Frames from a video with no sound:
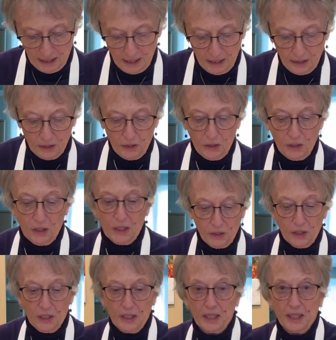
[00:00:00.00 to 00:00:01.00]
So you
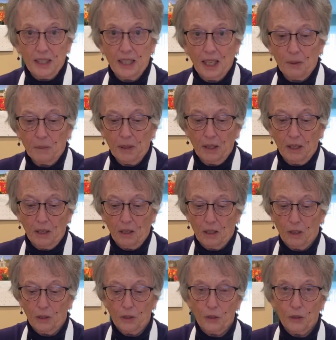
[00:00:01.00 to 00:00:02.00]
can see it up a little
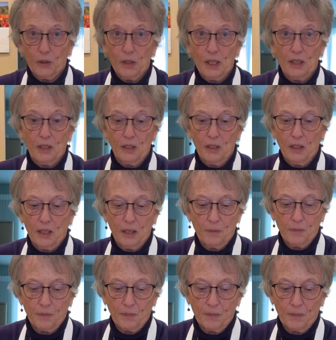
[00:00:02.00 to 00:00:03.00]
closer here.
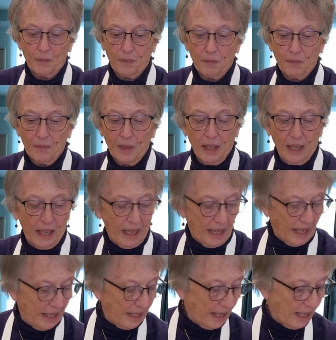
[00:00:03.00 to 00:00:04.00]

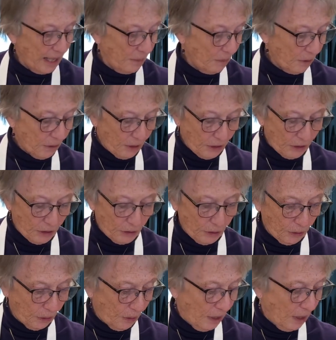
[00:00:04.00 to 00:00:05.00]
And then I'm going
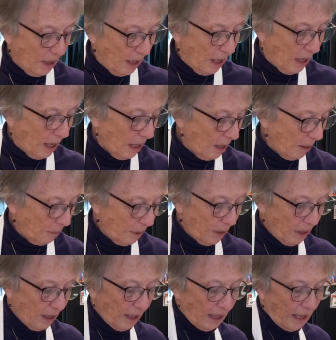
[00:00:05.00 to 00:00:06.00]
to put
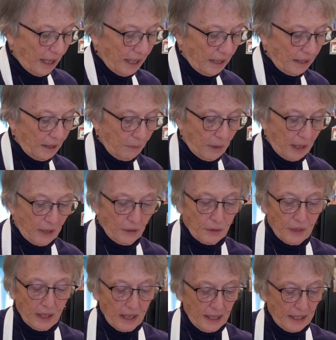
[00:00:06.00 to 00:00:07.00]
a little, the butter
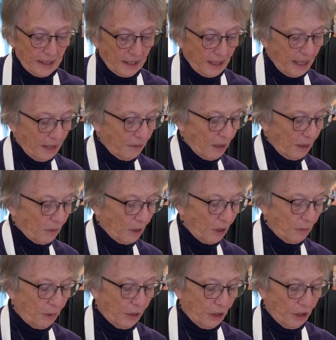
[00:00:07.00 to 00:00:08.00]
that I saved, I'm going to
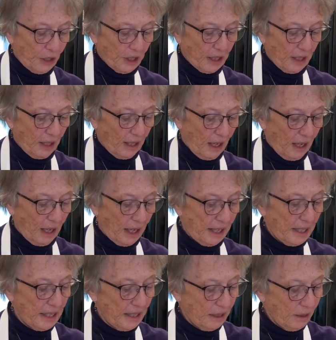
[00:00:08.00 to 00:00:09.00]
put just a little
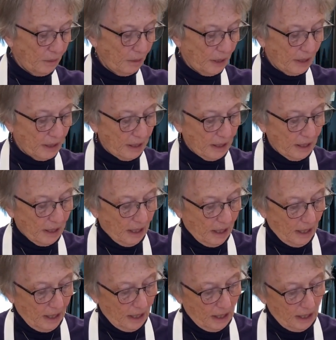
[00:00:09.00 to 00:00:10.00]
honey in with it.
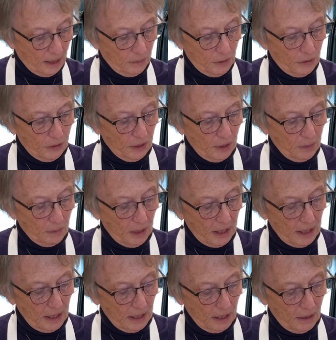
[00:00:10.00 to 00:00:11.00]
And I'm using my
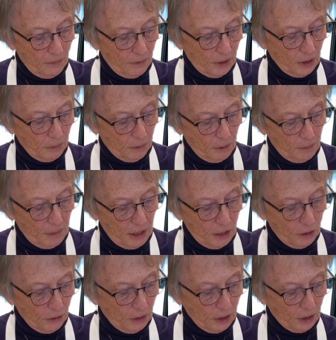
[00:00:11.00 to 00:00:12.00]
invisible
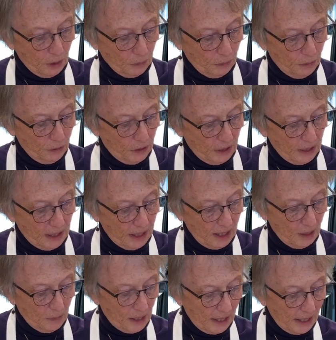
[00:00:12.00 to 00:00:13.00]
measuring spoons again,
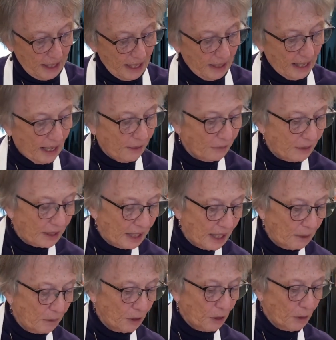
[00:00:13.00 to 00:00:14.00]
about half a
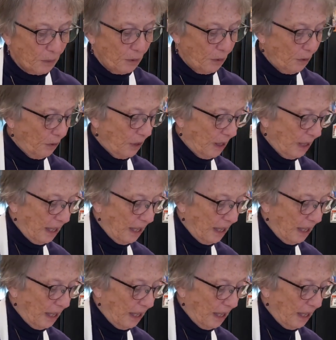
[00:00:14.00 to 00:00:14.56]
tablespoon.